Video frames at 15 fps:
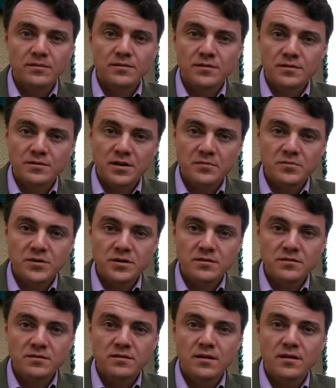
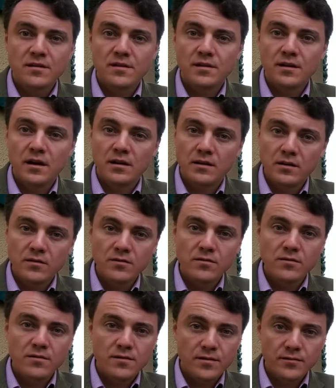descriptions that
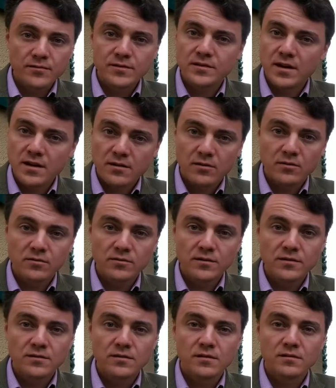allow those
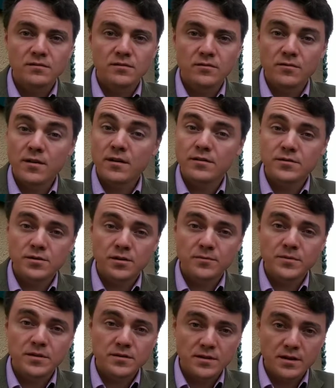stakeholders to do their
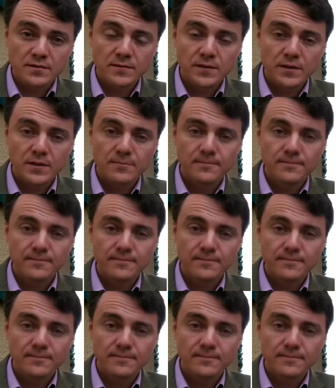job successfully.